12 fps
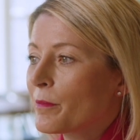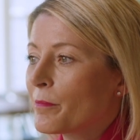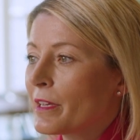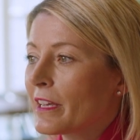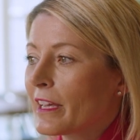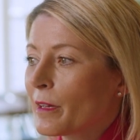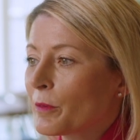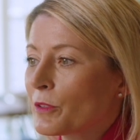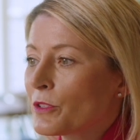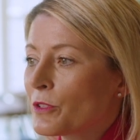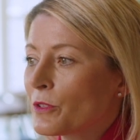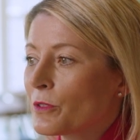Being able
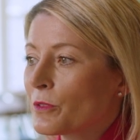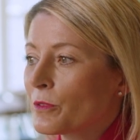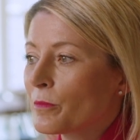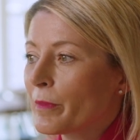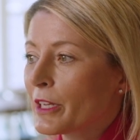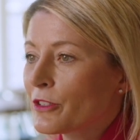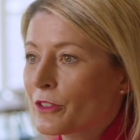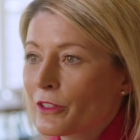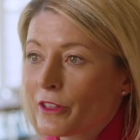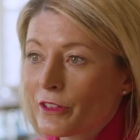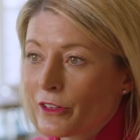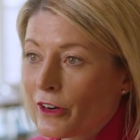to make sure
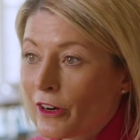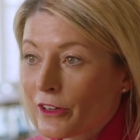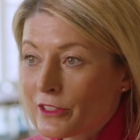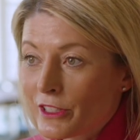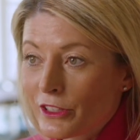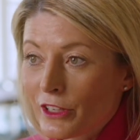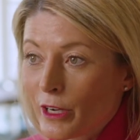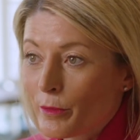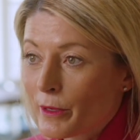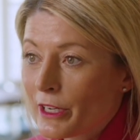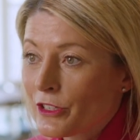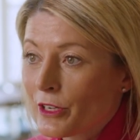that their car is in good
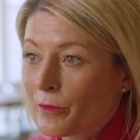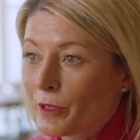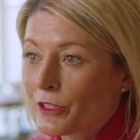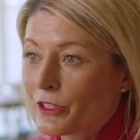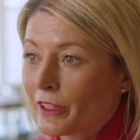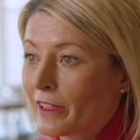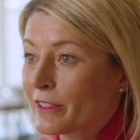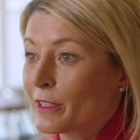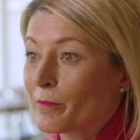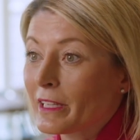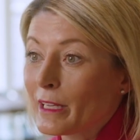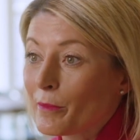operation, which allows
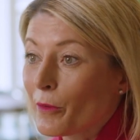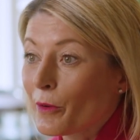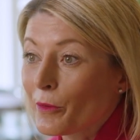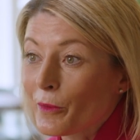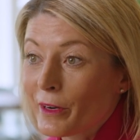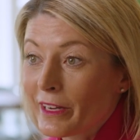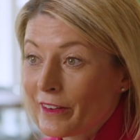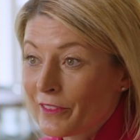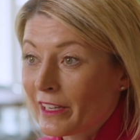them to keep going to work every